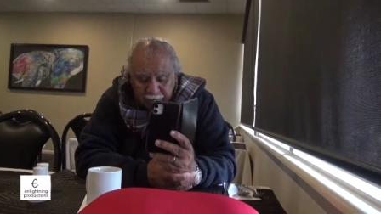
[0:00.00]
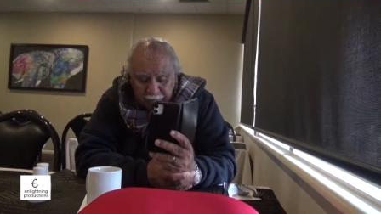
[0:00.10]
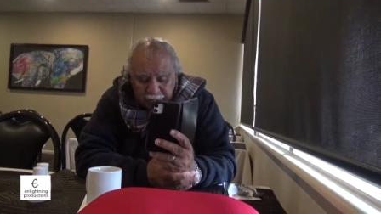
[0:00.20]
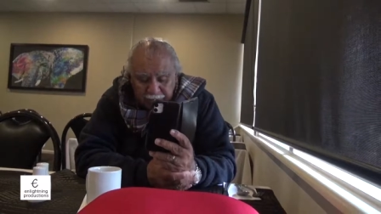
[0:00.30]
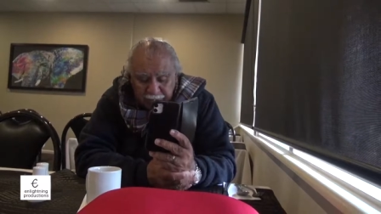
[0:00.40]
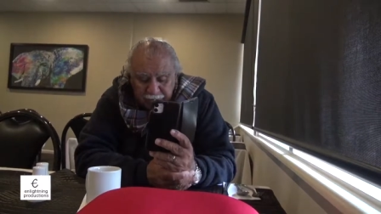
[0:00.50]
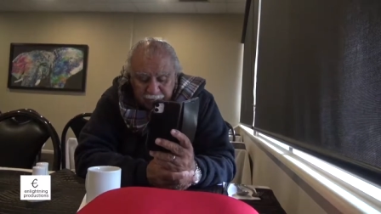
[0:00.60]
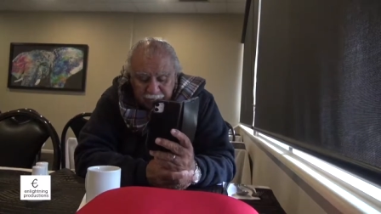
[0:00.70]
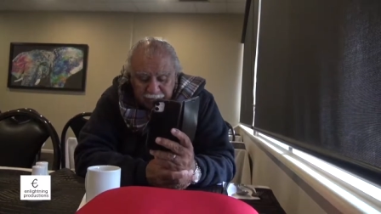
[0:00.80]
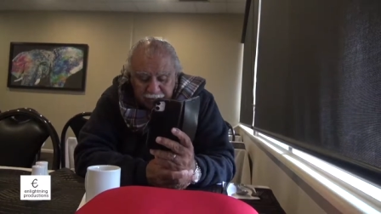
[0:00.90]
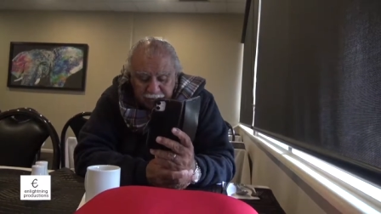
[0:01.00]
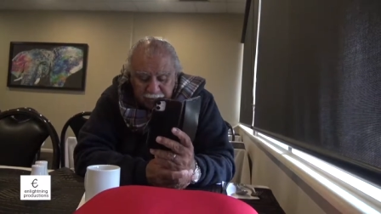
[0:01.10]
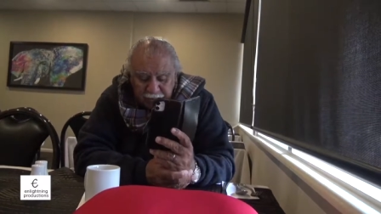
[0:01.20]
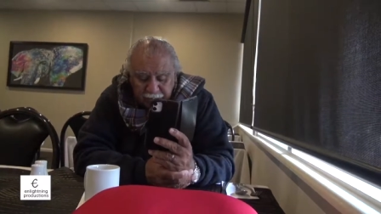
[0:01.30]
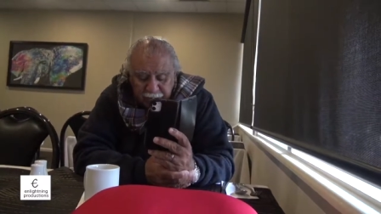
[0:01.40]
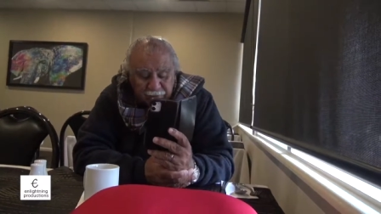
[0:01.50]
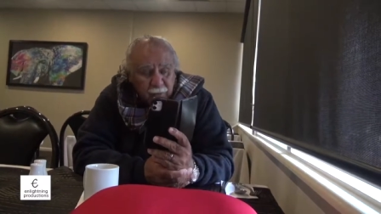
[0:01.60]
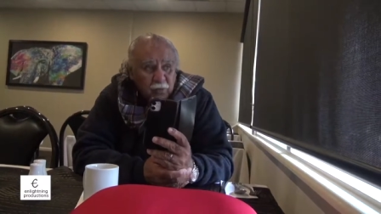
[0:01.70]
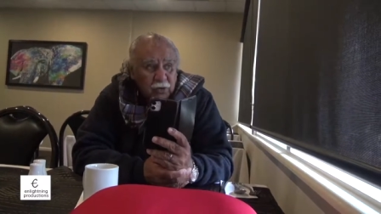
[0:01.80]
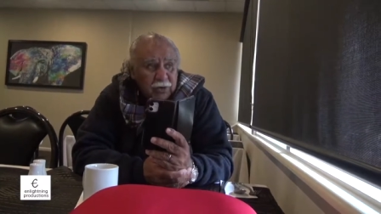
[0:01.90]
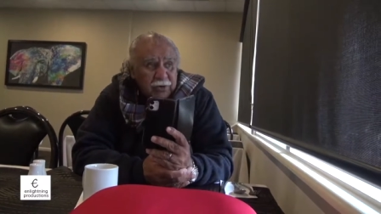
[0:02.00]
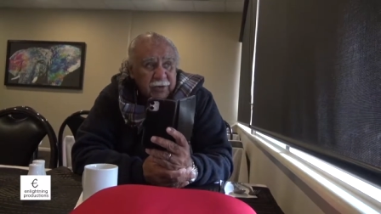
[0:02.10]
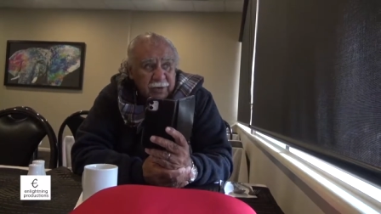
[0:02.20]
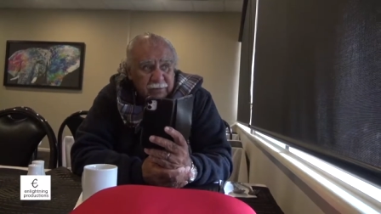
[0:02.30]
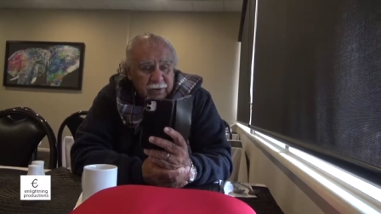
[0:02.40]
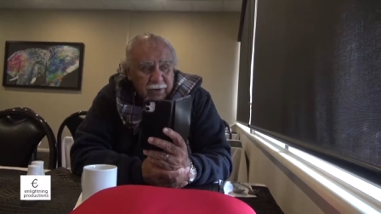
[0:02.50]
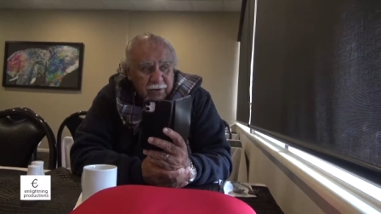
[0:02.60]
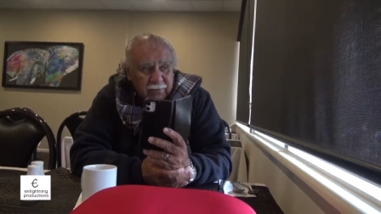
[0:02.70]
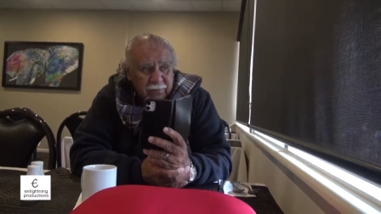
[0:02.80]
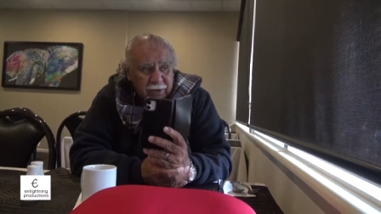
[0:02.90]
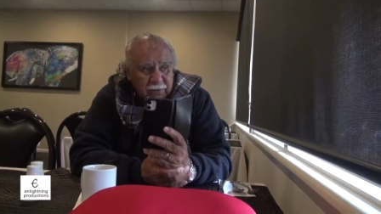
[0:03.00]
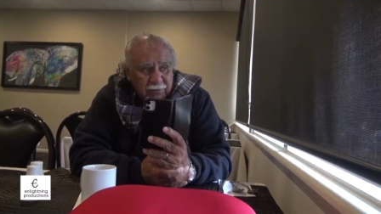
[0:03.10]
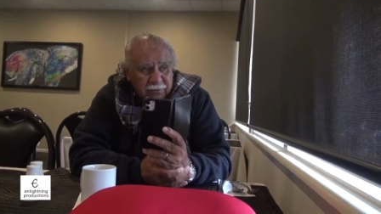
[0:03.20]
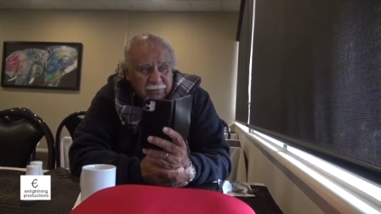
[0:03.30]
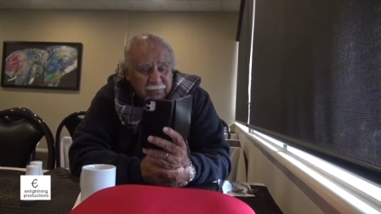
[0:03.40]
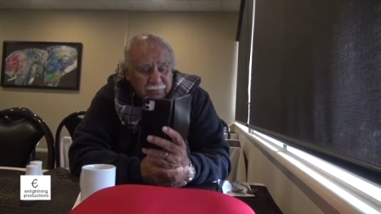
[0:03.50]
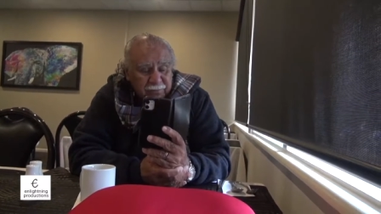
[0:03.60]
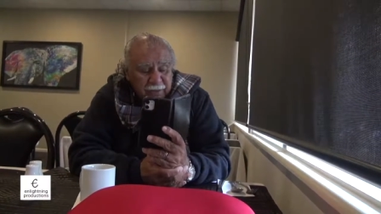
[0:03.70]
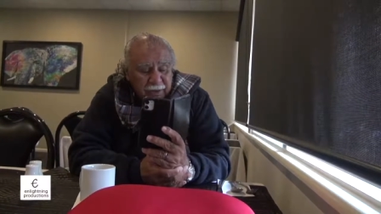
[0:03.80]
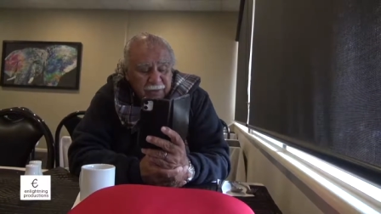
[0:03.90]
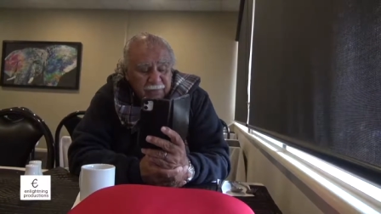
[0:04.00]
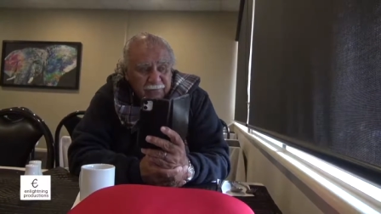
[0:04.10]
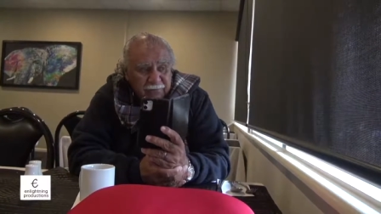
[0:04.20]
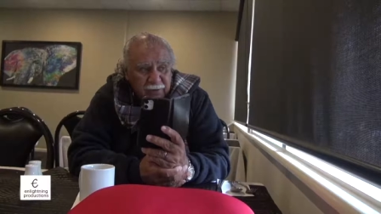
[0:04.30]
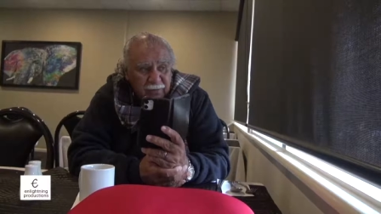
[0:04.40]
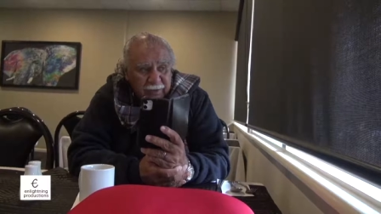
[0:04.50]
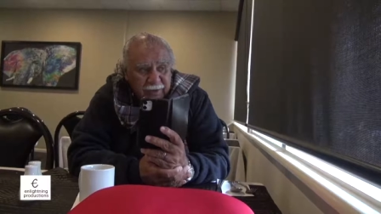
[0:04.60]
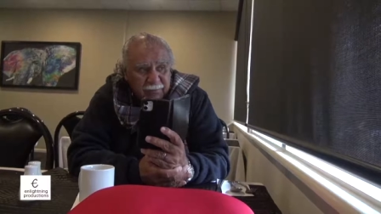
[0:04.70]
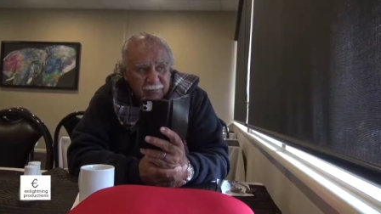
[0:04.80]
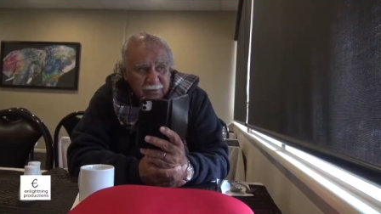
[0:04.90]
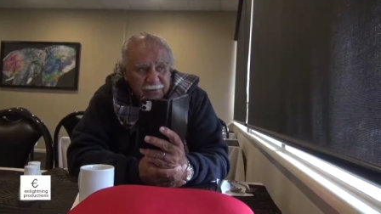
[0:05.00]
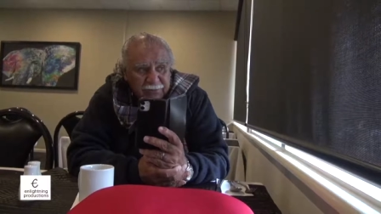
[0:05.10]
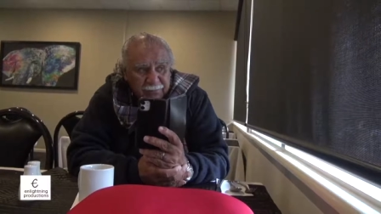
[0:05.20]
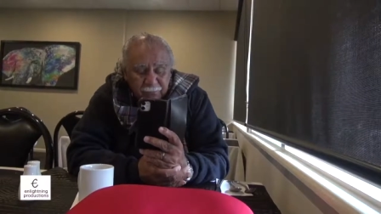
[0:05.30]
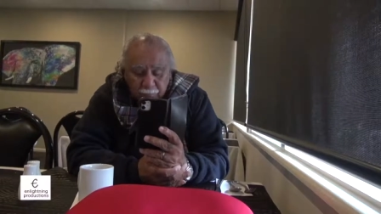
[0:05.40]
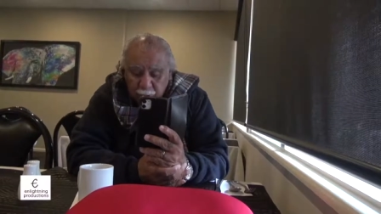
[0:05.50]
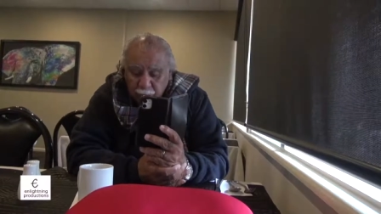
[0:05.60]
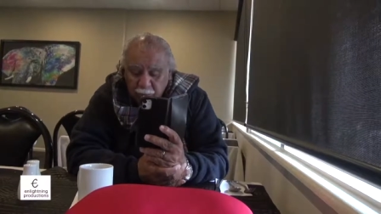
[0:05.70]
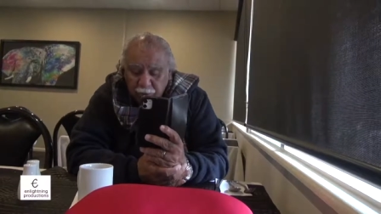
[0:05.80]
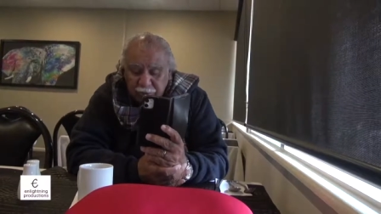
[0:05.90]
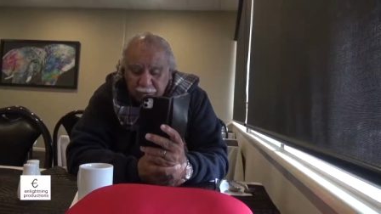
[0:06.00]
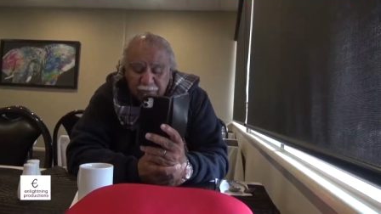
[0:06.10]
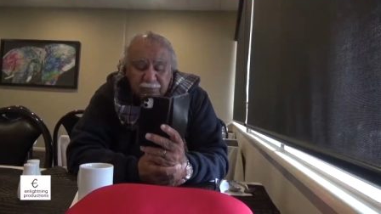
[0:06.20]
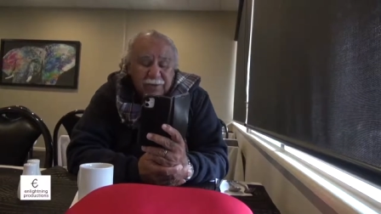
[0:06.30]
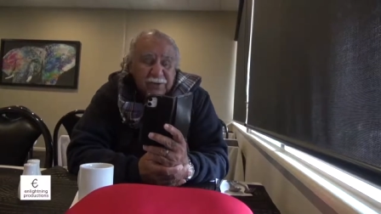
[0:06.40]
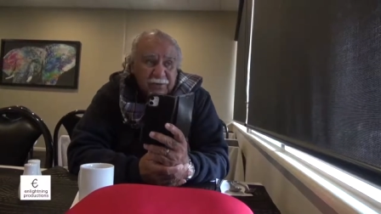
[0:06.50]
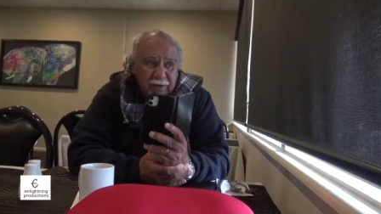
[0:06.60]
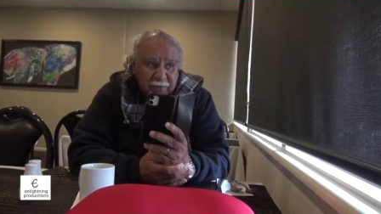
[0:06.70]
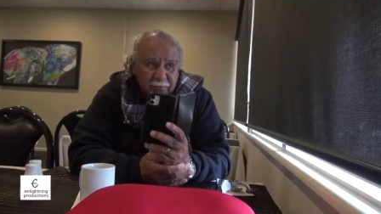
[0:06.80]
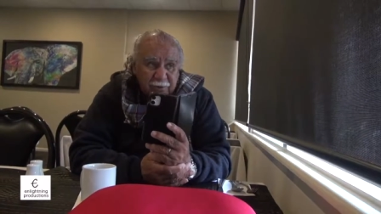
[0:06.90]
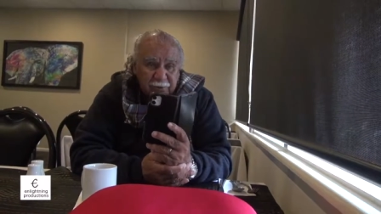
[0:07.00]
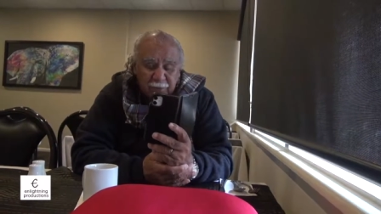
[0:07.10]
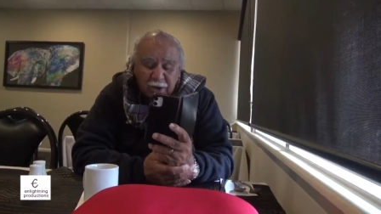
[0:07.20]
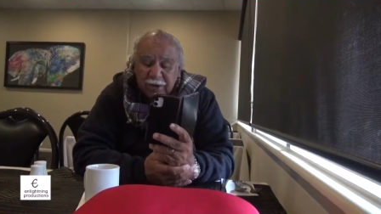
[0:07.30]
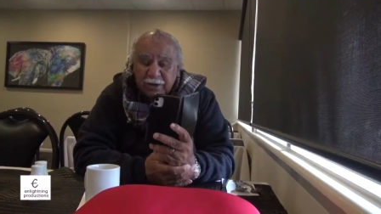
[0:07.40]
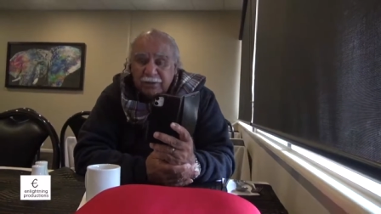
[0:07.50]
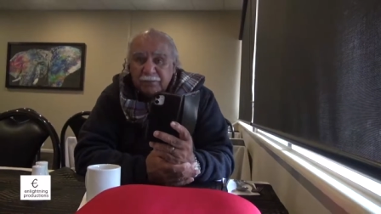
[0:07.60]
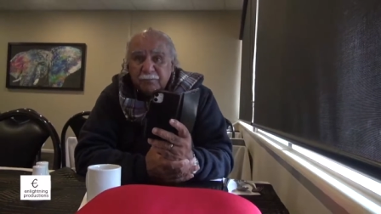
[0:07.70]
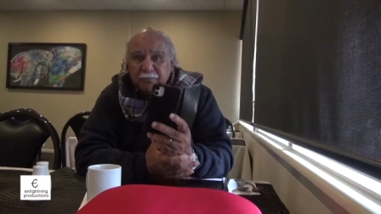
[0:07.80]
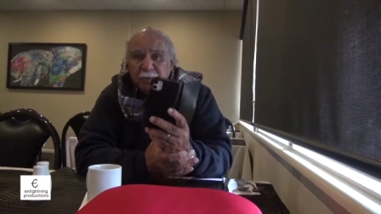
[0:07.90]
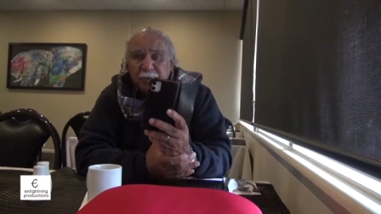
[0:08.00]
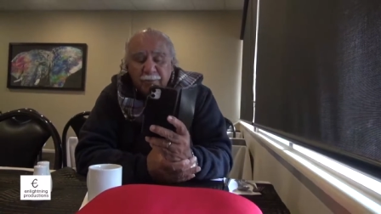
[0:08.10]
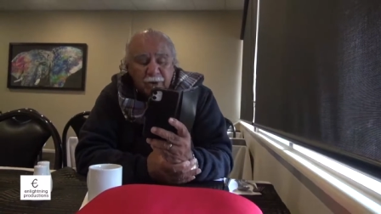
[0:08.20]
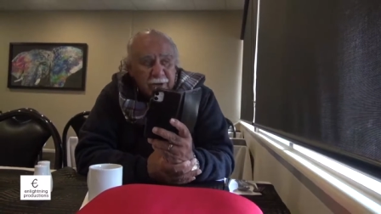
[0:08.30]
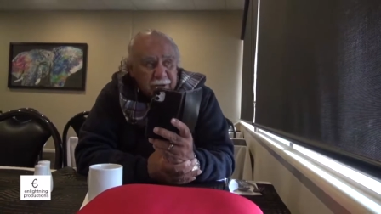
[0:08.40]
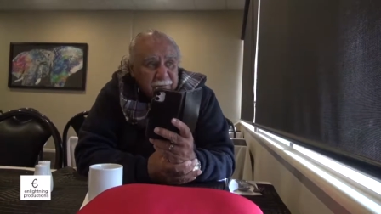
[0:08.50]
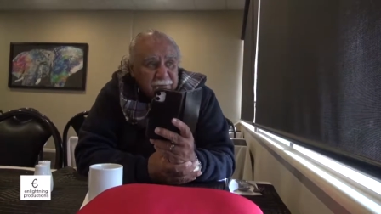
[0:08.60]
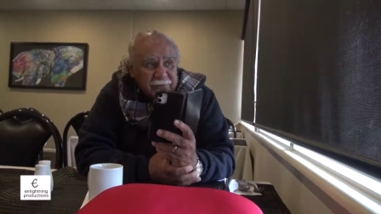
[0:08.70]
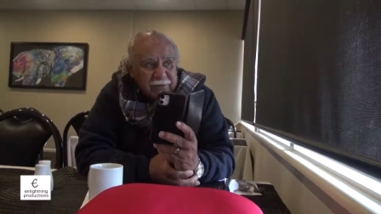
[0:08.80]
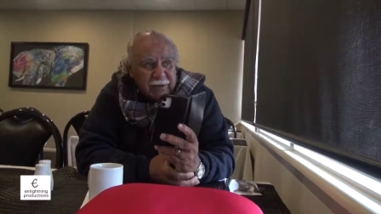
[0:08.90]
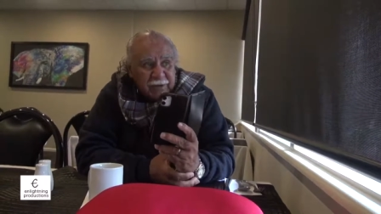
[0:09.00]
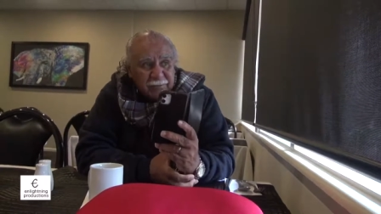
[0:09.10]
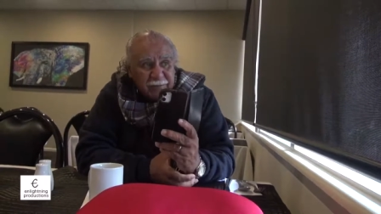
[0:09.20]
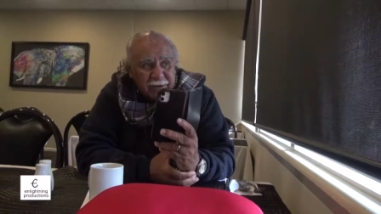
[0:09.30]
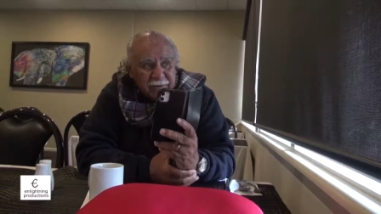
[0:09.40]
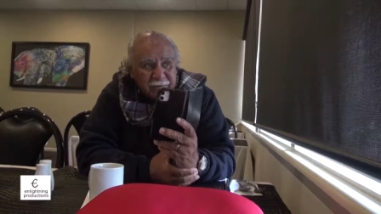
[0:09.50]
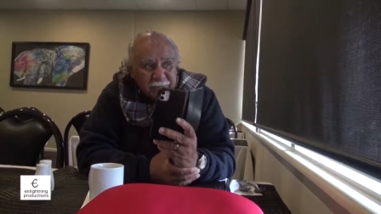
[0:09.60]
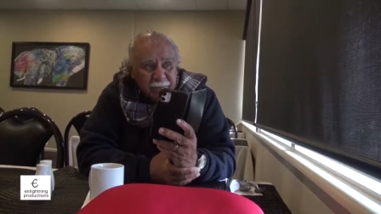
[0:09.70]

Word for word: But the there is a word I, I, I was uh, following up on some work that was being done where the mining, where mining was taking place,